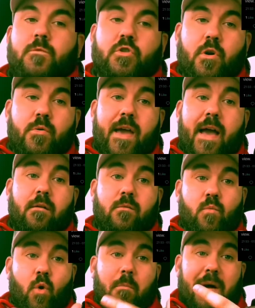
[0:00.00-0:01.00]
So yeah,
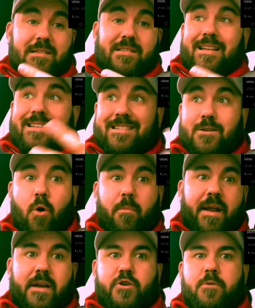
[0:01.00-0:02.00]
what Matt's saying is it's a
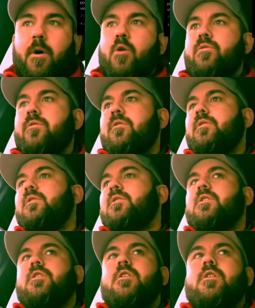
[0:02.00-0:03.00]
combination of both.
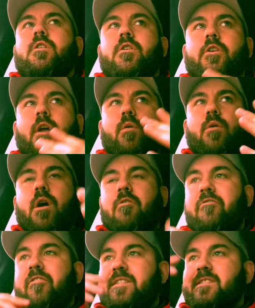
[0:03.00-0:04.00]
You know, a
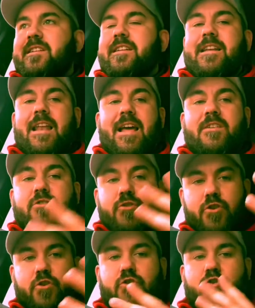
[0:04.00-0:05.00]
fitting and a
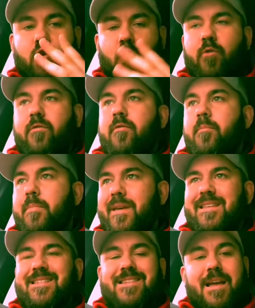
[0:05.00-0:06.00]
lesson should sort of
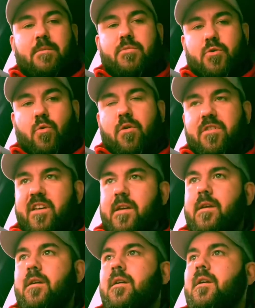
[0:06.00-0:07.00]
be the same sort of
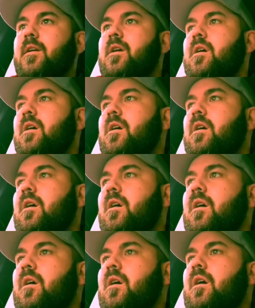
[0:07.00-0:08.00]
thing.
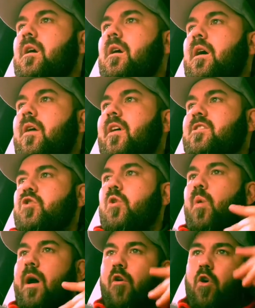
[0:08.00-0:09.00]
And that's
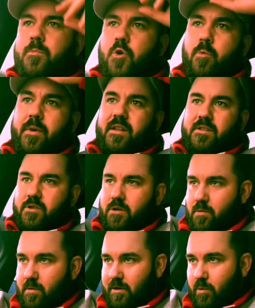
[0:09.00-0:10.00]
sort of where I'm coming
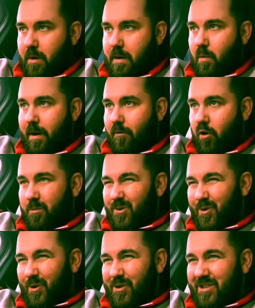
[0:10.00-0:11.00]
into. That's where I'm
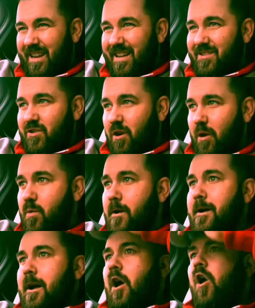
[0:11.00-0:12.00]
sort of sitting. So
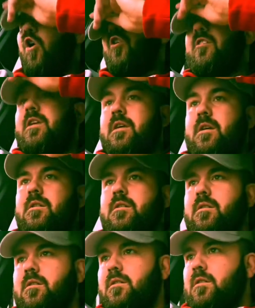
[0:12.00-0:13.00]
I
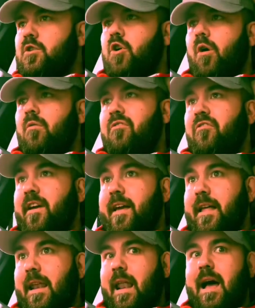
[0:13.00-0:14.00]
got
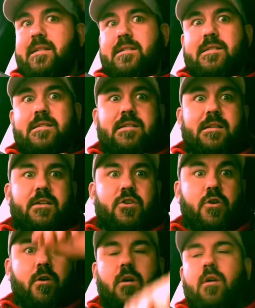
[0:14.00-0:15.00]
fit last
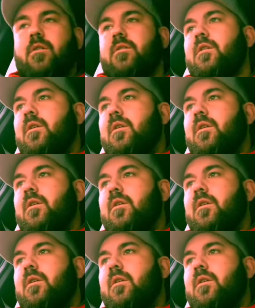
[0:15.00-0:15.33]
year